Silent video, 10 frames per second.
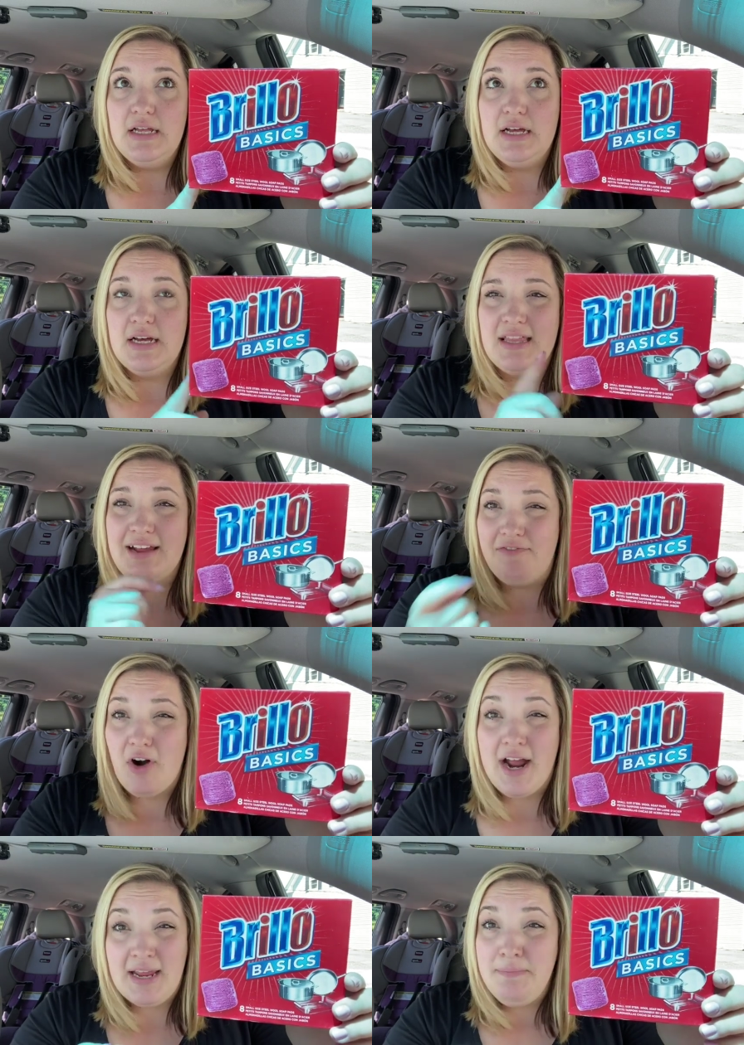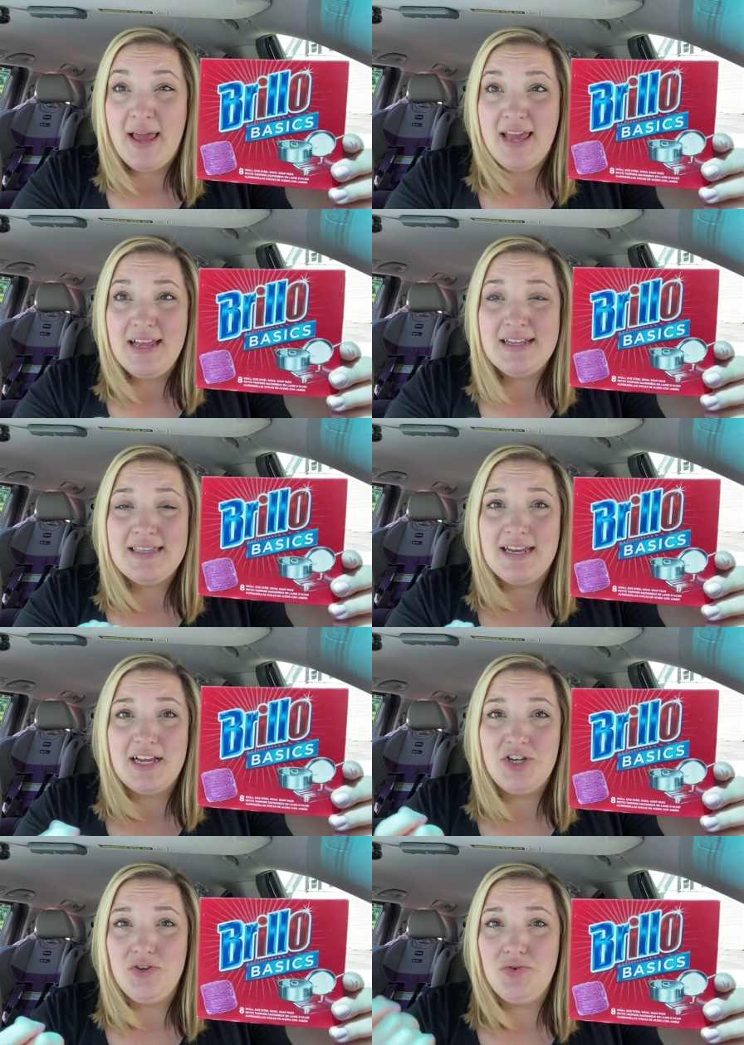uh, like frying pans that
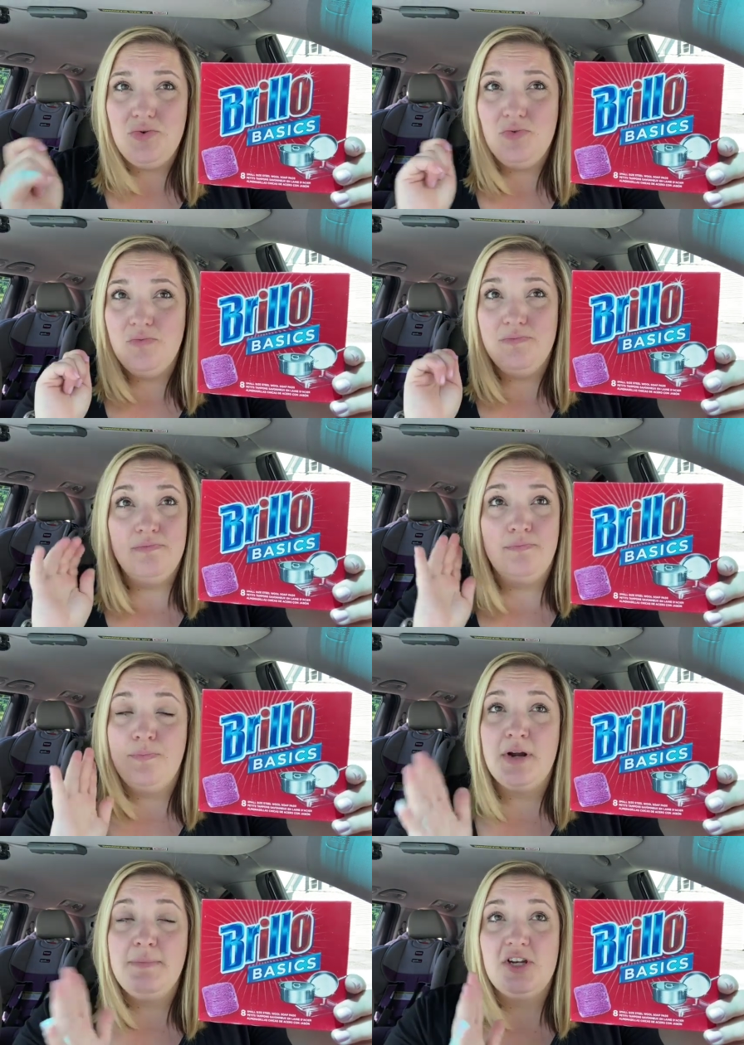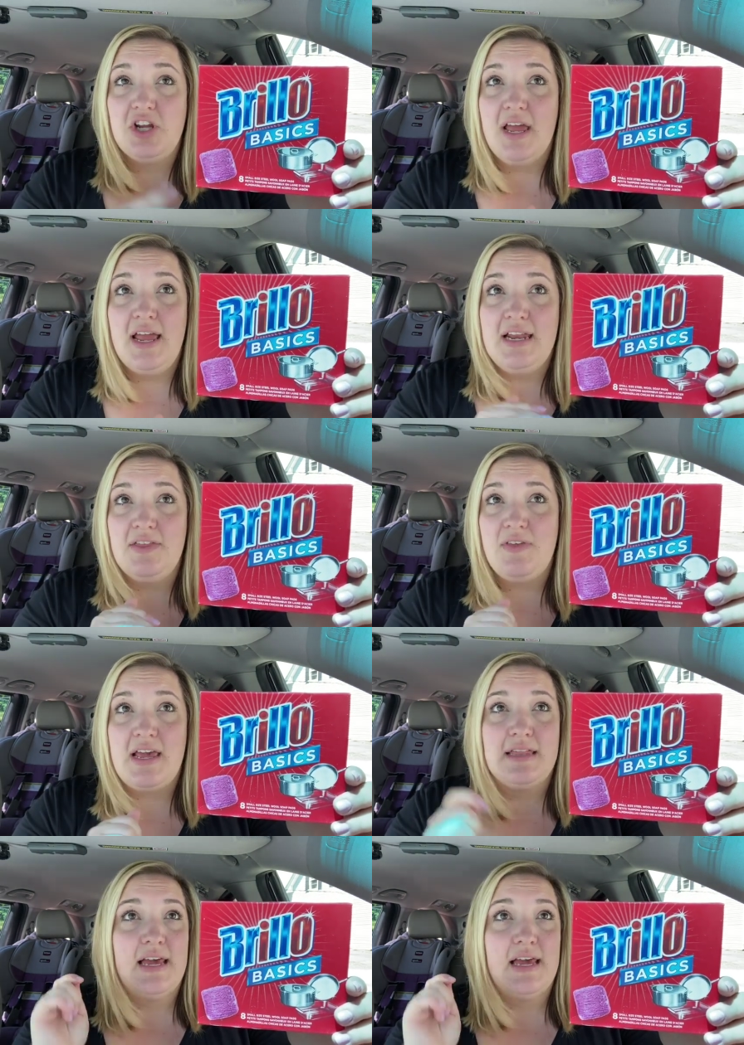I do pretty much anything.